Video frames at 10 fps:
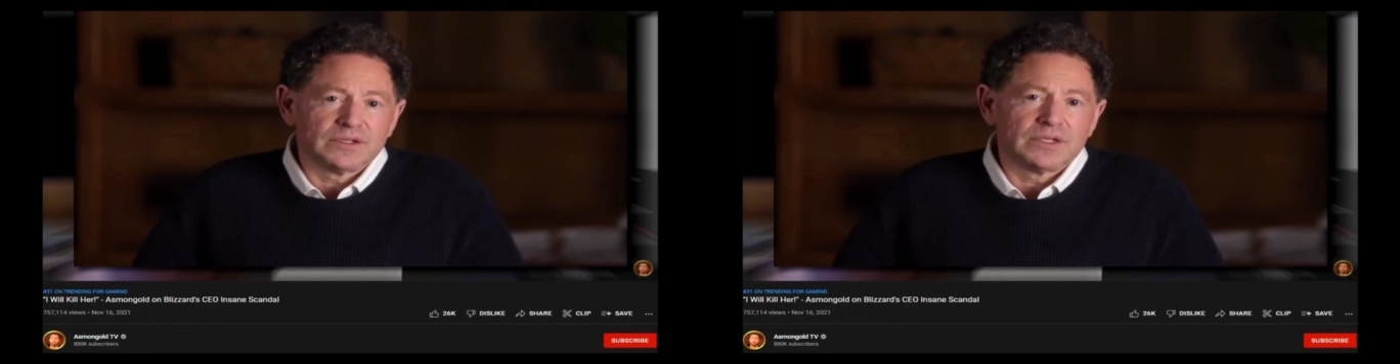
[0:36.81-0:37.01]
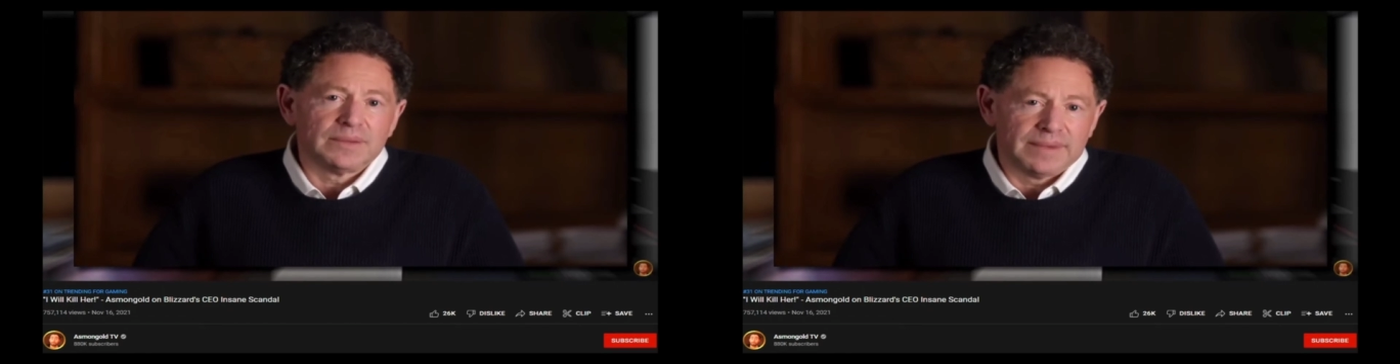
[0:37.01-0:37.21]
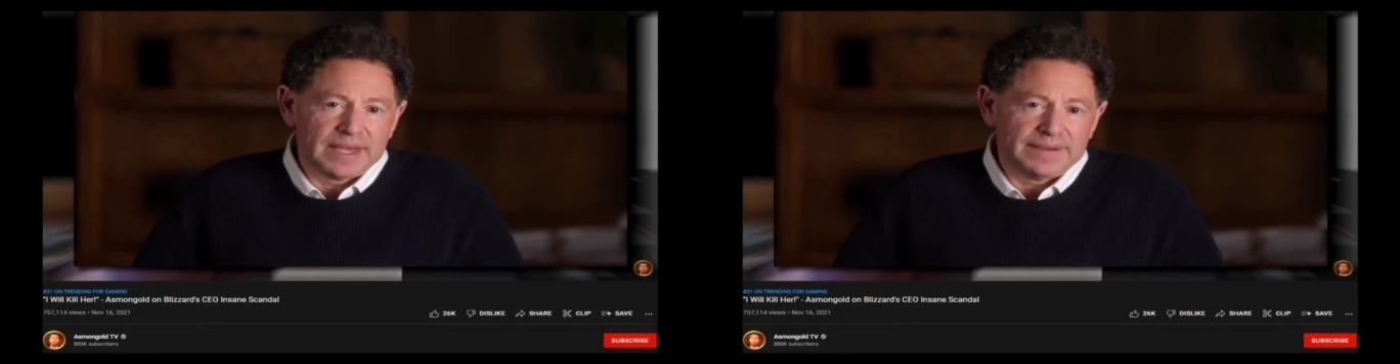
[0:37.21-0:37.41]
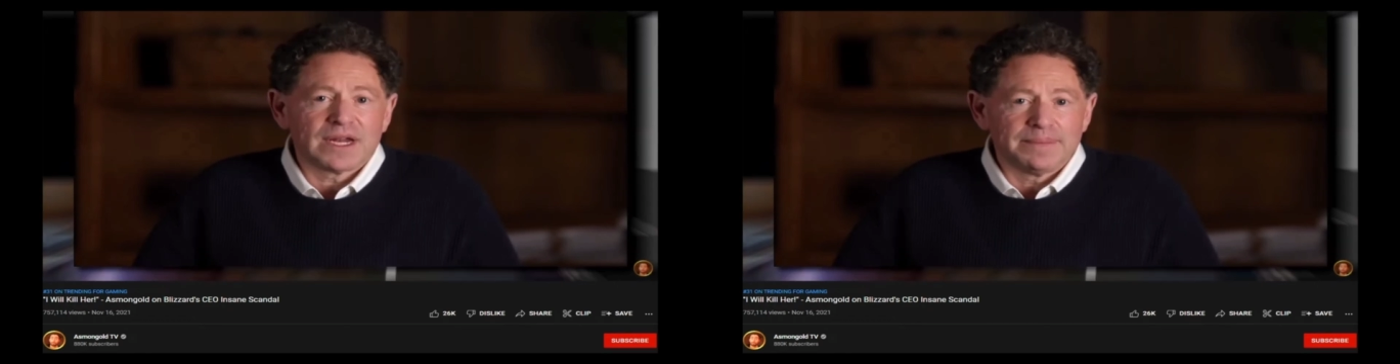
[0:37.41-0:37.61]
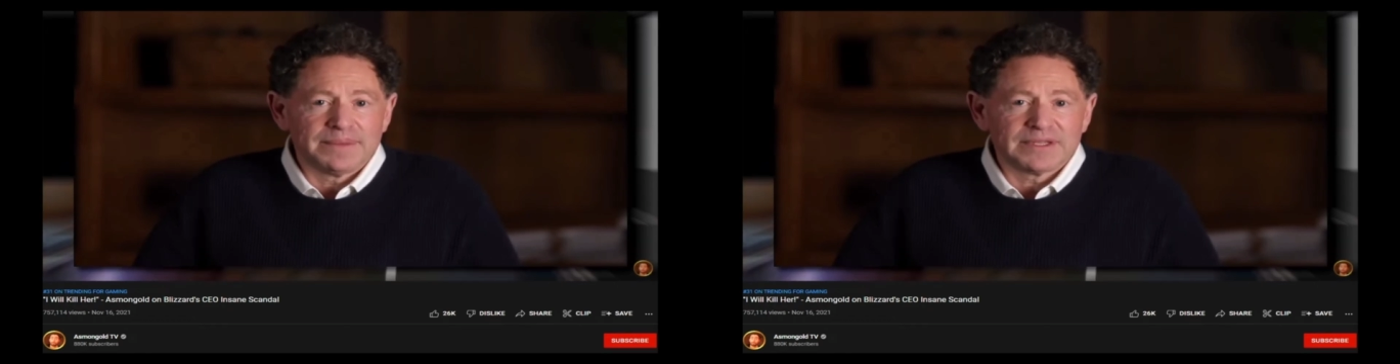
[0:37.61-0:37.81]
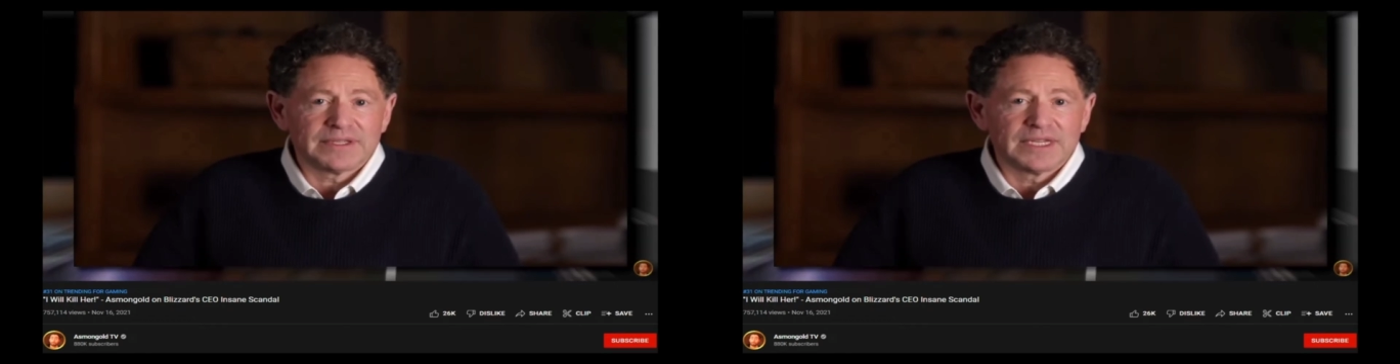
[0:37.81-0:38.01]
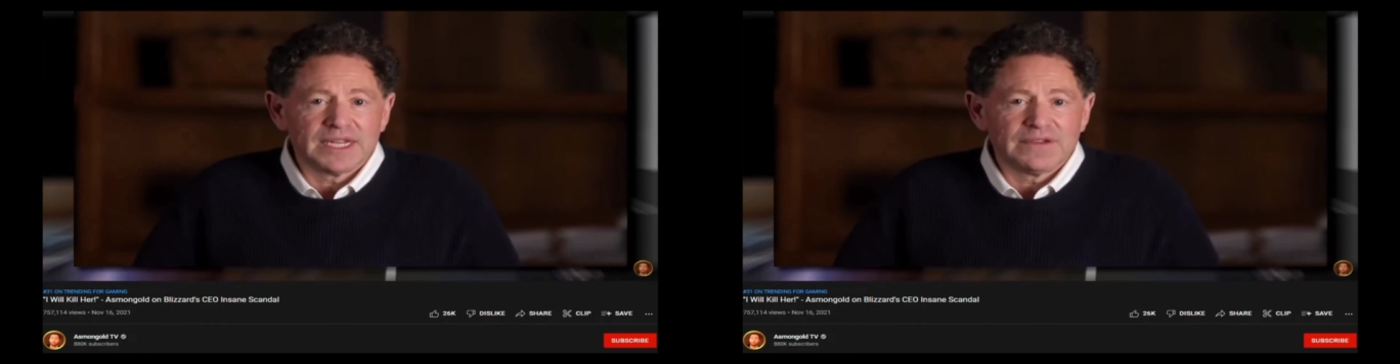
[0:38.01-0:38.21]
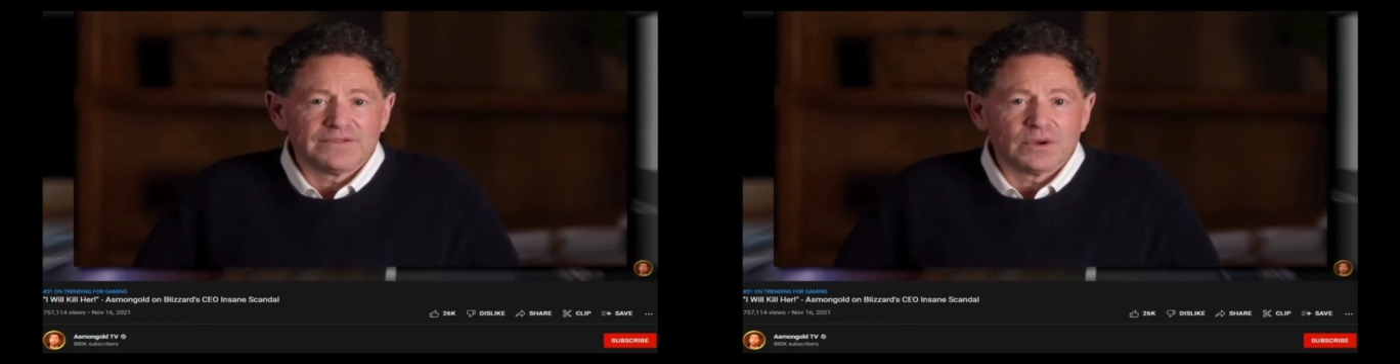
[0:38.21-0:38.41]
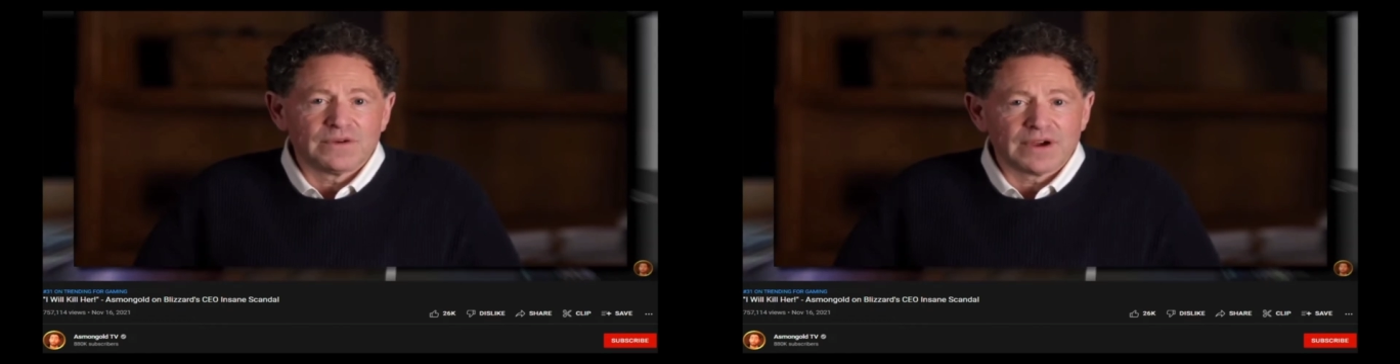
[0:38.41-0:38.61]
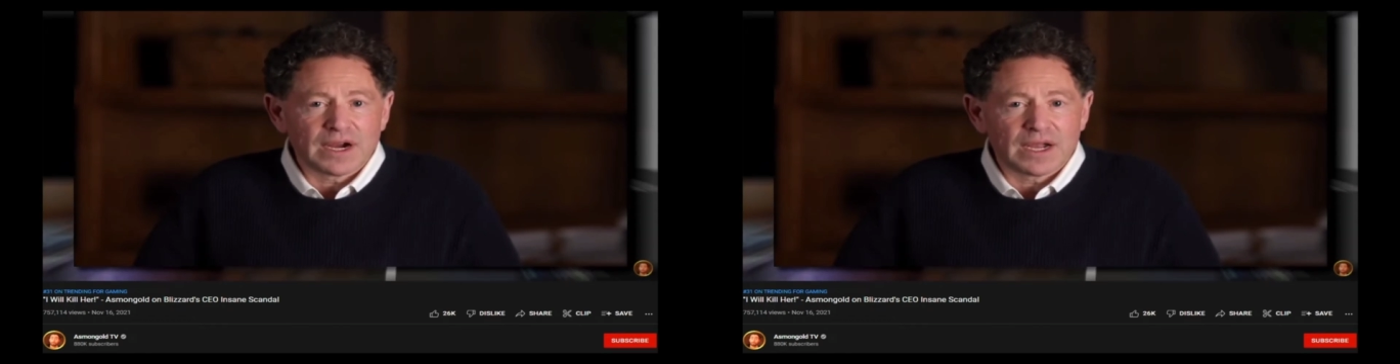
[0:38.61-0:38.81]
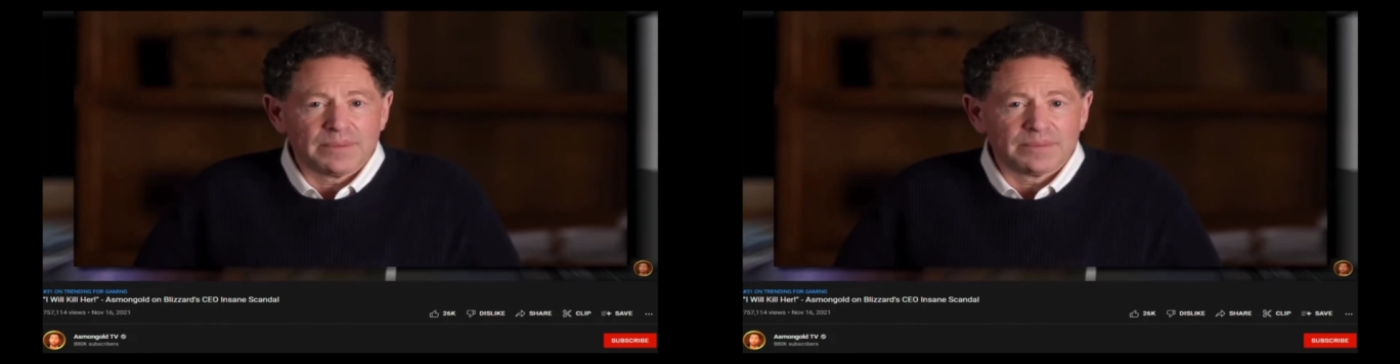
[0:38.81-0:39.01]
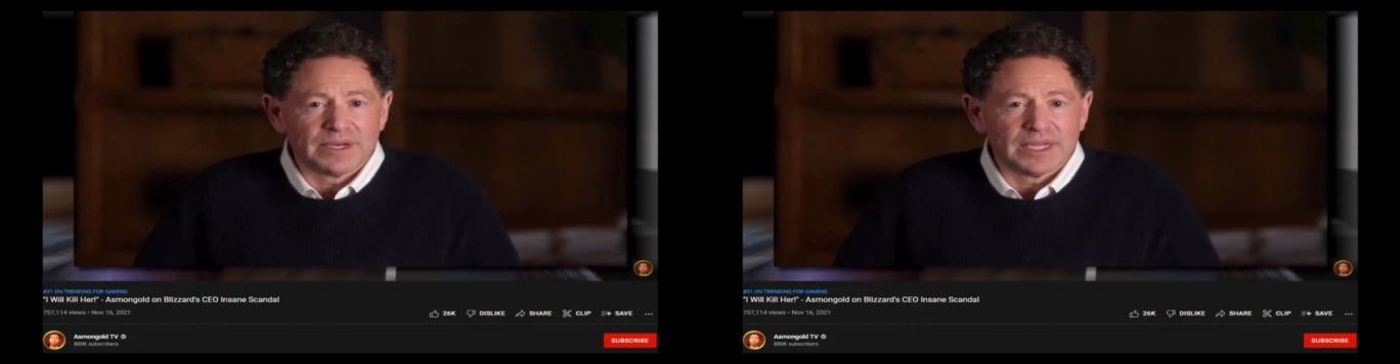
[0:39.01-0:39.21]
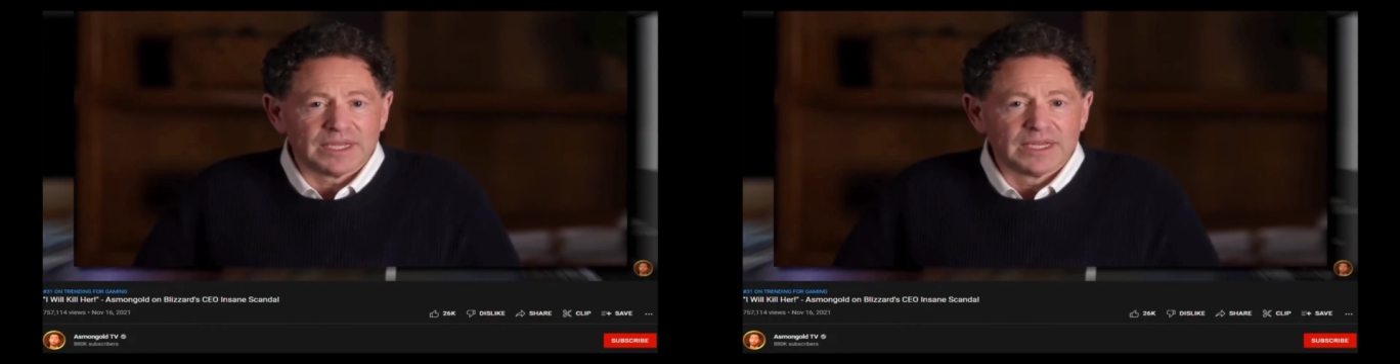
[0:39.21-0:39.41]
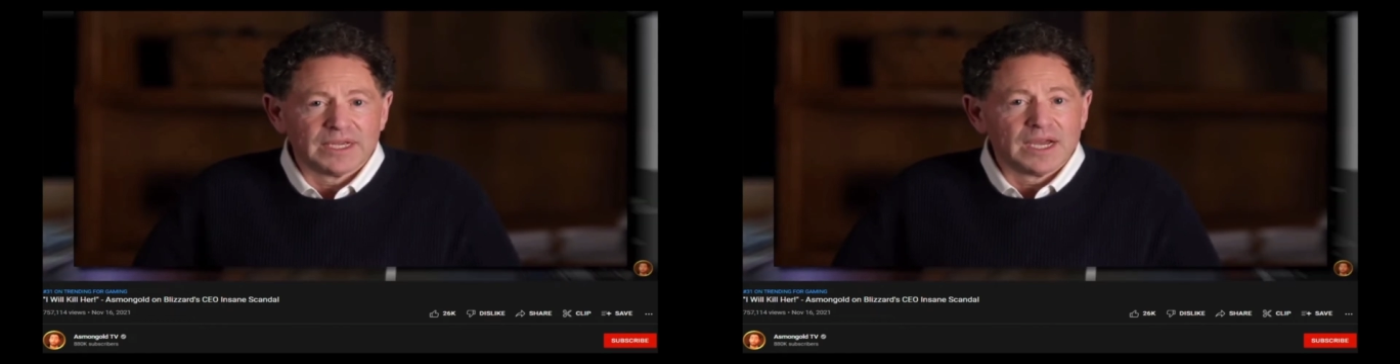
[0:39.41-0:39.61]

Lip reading: of sexual misconduct that happens in my company,